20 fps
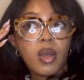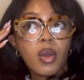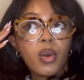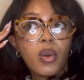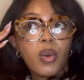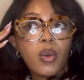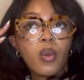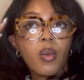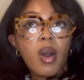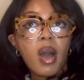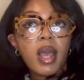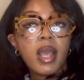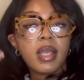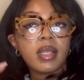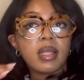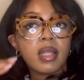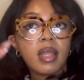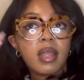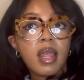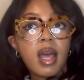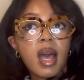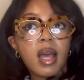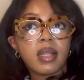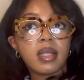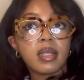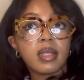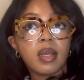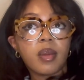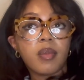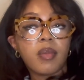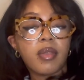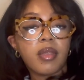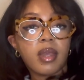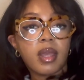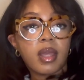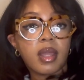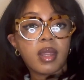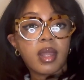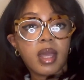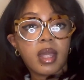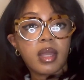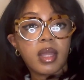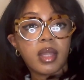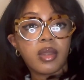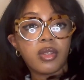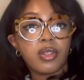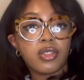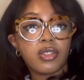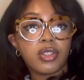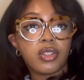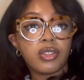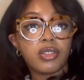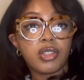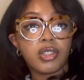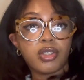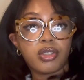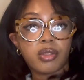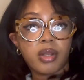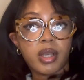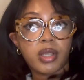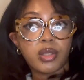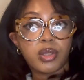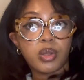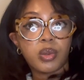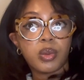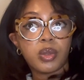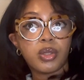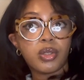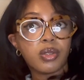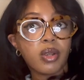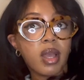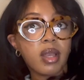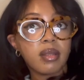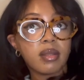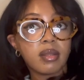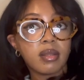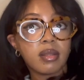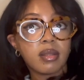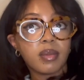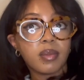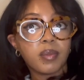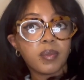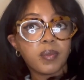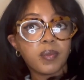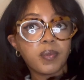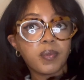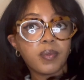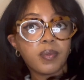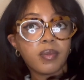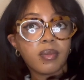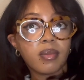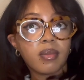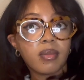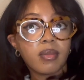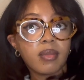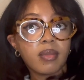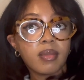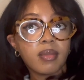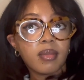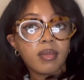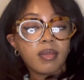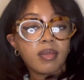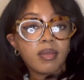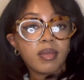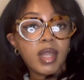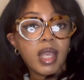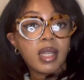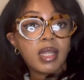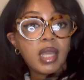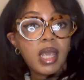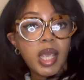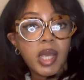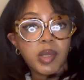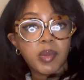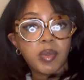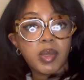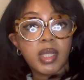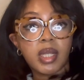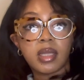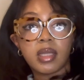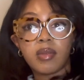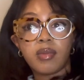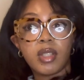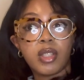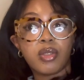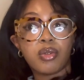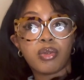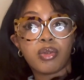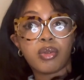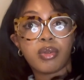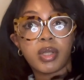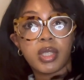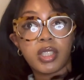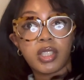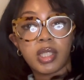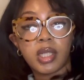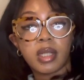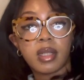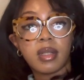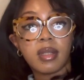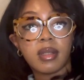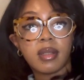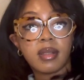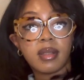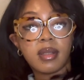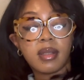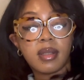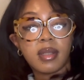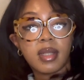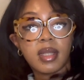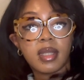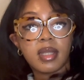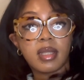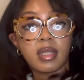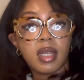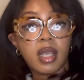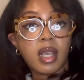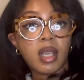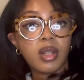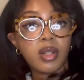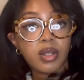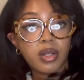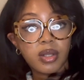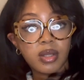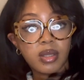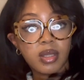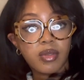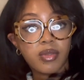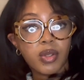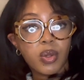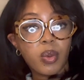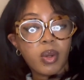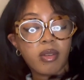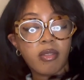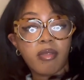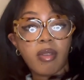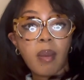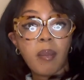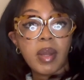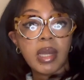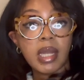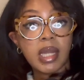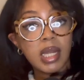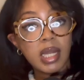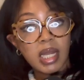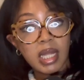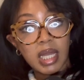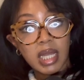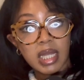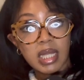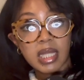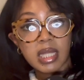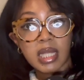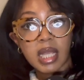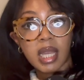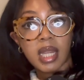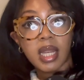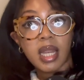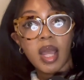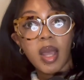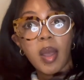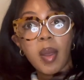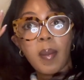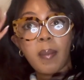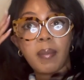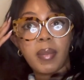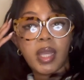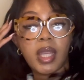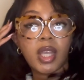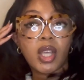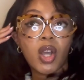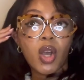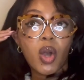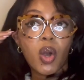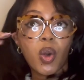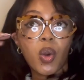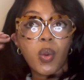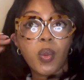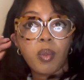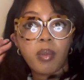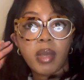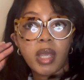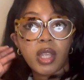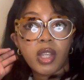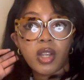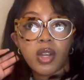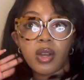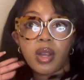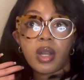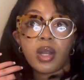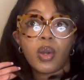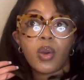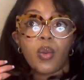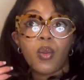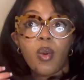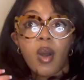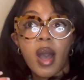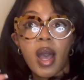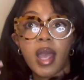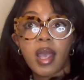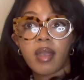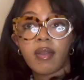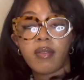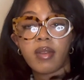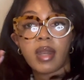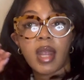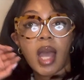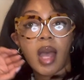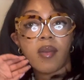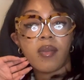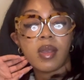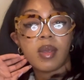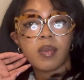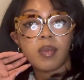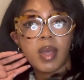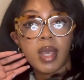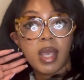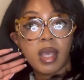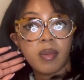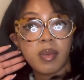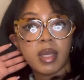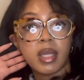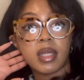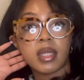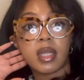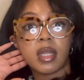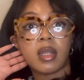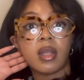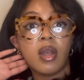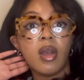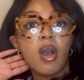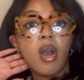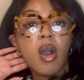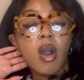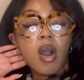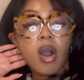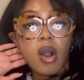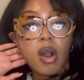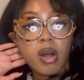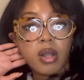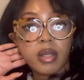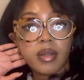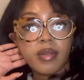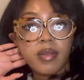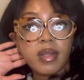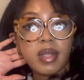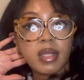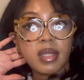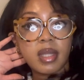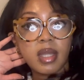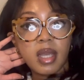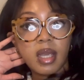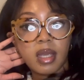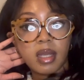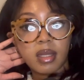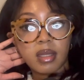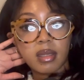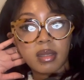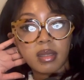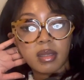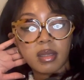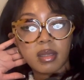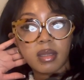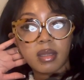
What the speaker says: why isn't that something then that the church is trying to address? It can't, because of these rigid standards for what femininity is and being a homemaker and a wife and having babies and all of these things.